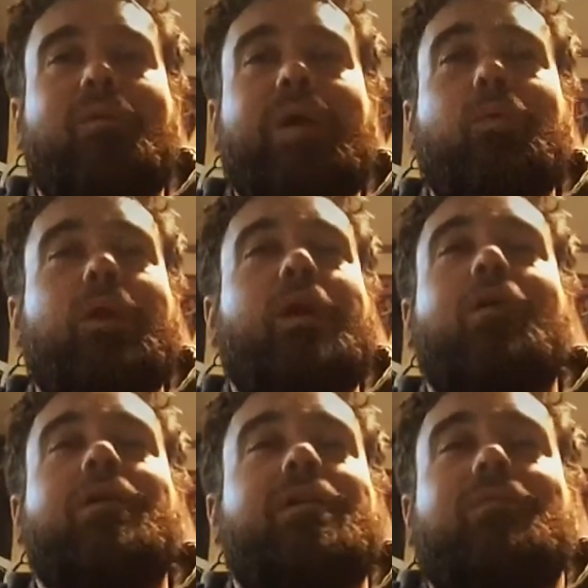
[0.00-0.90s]
We were
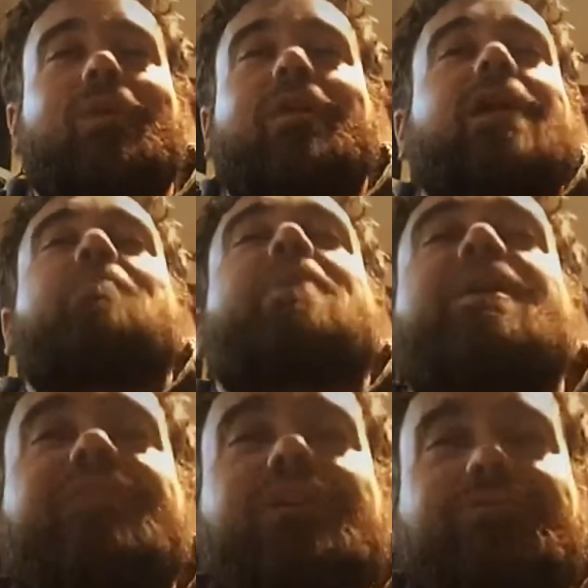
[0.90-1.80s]
going to
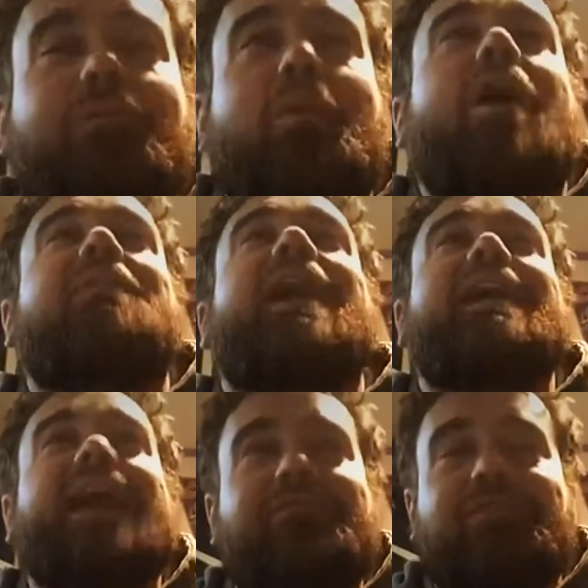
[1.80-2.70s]
pivot from
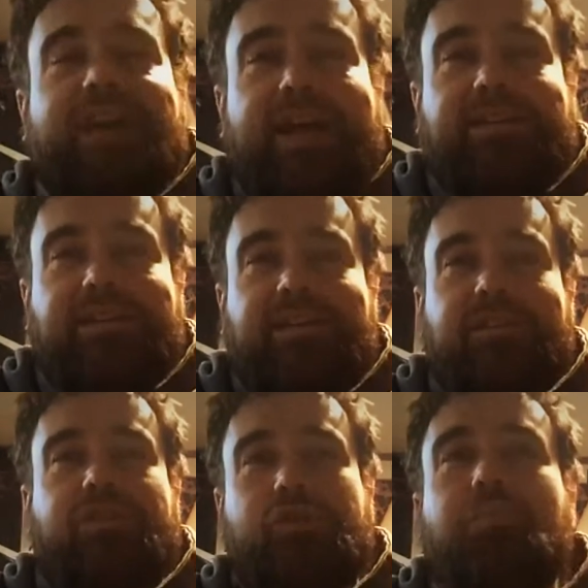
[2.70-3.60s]
online advertising
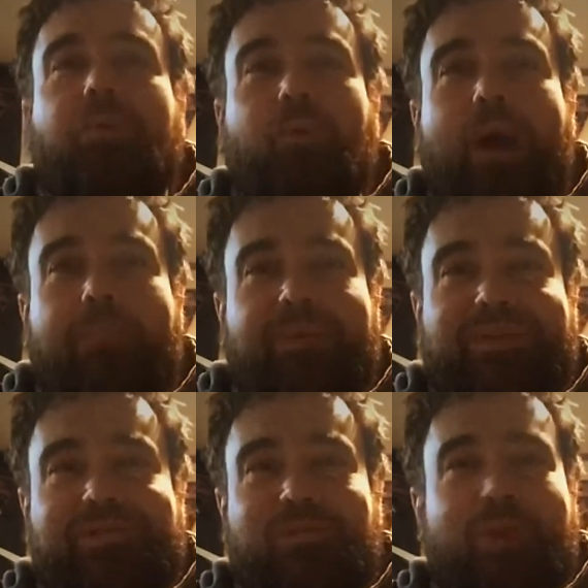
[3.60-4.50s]
to super
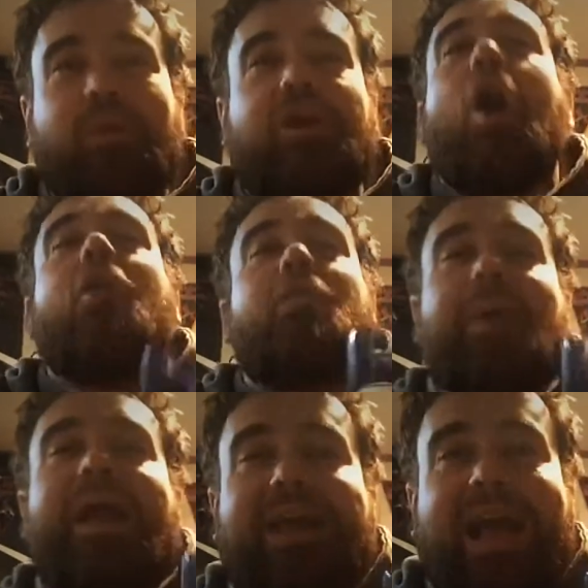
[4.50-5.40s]
weapons. We would call the
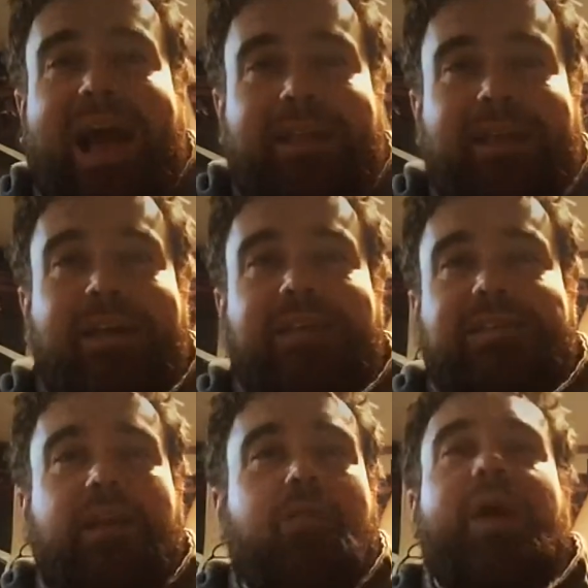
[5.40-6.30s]
Pentagon,
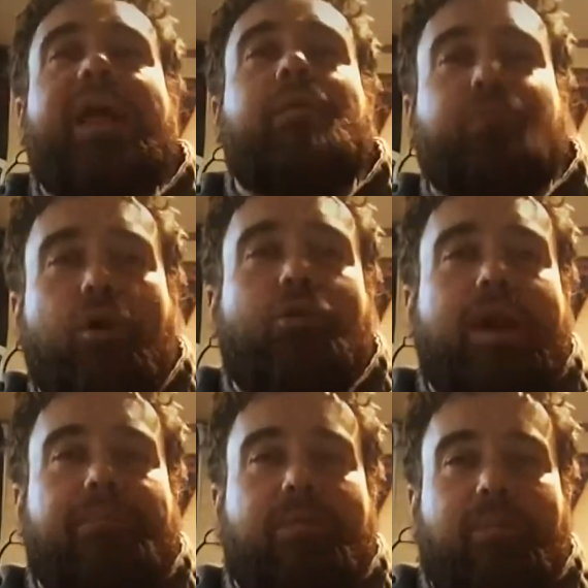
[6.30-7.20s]
tell them we had a
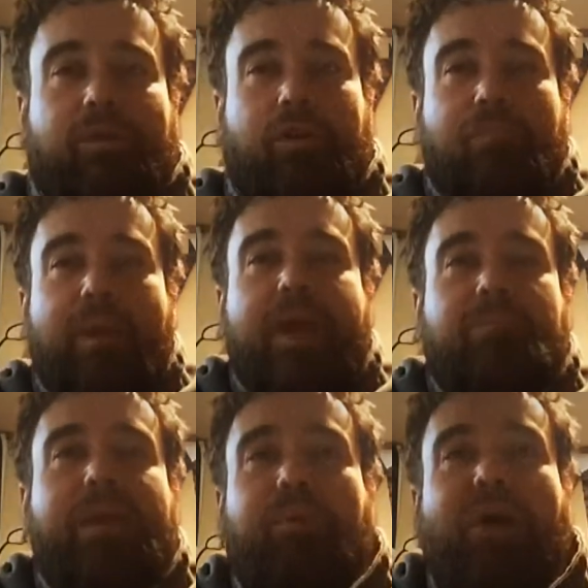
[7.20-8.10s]
program that could
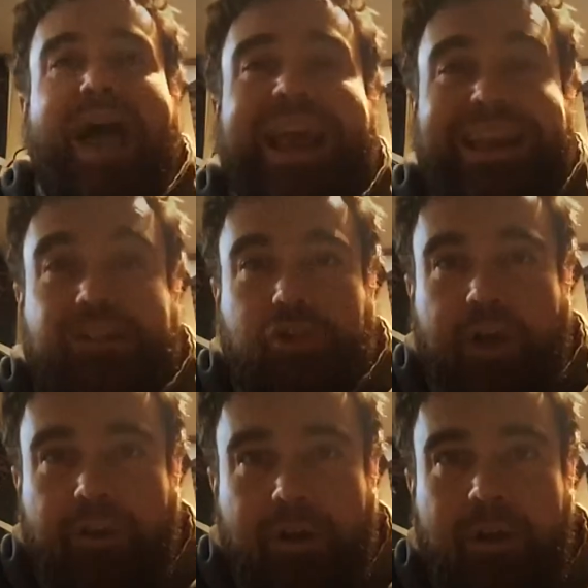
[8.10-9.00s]
make people hate each
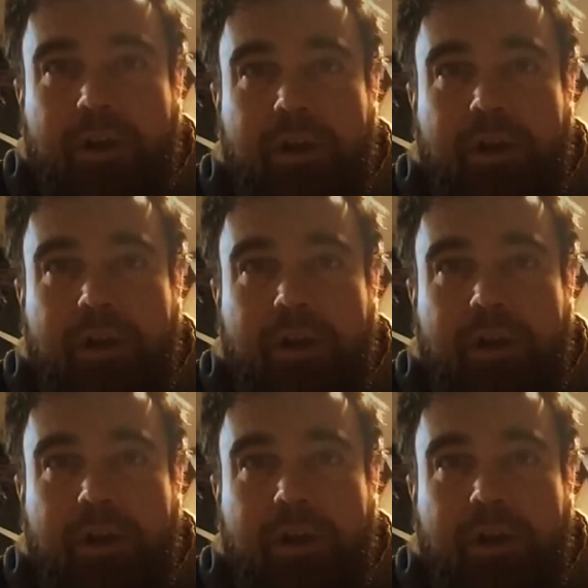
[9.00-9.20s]
other.